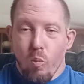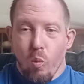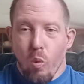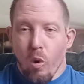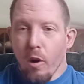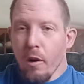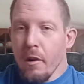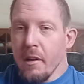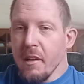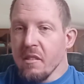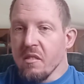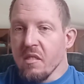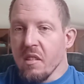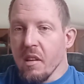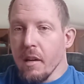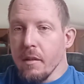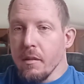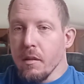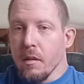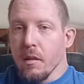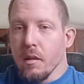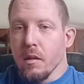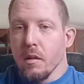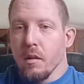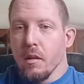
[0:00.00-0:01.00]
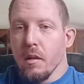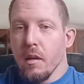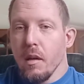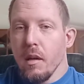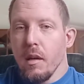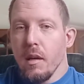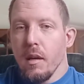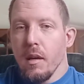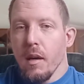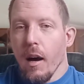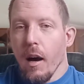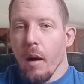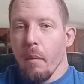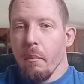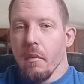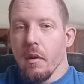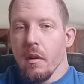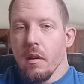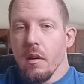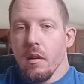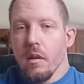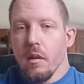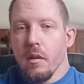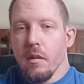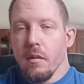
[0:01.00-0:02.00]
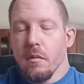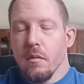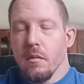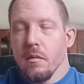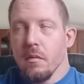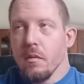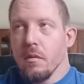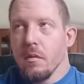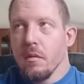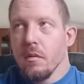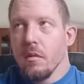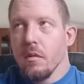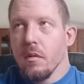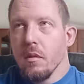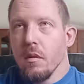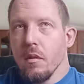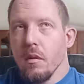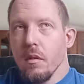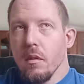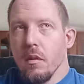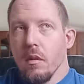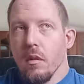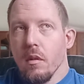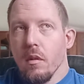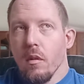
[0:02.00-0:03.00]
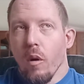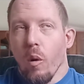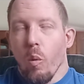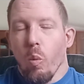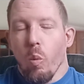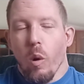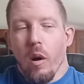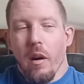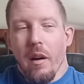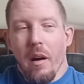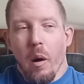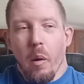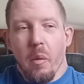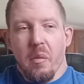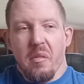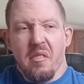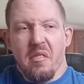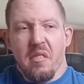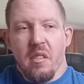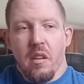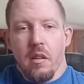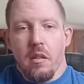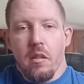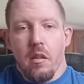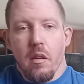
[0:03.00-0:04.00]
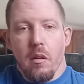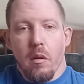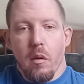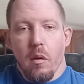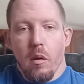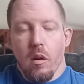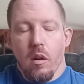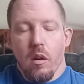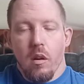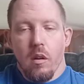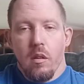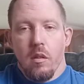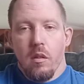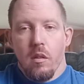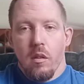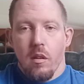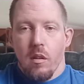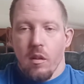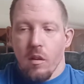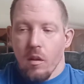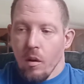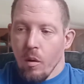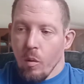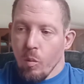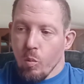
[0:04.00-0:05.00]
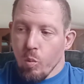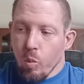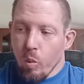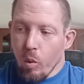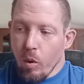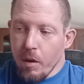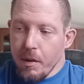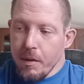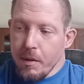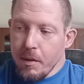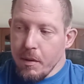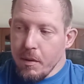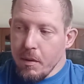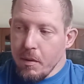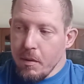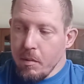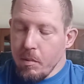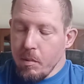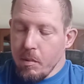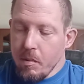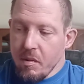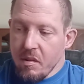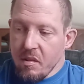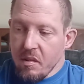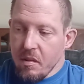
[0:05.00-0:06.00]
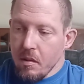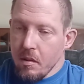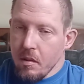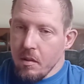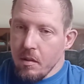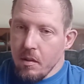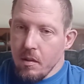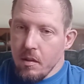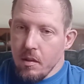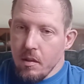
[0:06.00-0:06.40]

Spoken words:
really technically, I mean, what I was thinking on was,